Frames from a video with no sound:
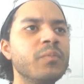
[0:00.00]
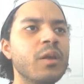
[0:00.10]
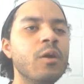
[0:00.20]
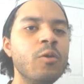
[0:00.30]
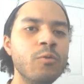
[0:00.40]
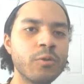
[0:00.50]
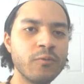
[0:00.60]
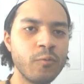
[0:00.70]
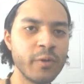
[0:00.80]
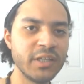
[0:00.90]
honed her
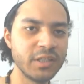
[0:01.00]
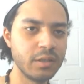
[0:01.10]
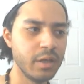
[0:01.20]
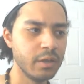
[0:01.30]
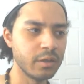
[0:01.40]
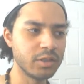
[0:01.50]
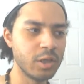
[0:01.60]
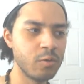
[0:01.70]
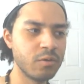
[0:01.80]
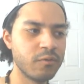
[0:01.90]
voice, and the
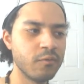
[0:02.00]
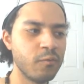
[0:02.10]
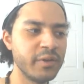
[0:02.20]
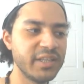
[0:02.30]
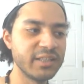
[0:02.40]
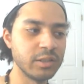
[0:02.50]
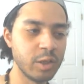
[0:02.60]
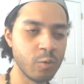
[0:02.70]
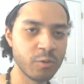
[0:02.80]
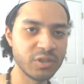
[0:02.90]
tone of her voice has
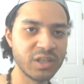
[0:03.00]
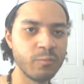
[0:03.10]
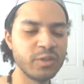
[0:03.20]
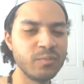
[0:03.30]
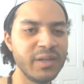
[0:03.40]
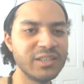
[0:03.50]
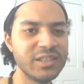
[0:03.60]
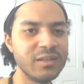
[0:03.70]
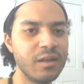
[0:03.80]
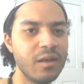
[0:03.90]
lowered some, which makes
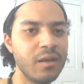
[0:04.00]
it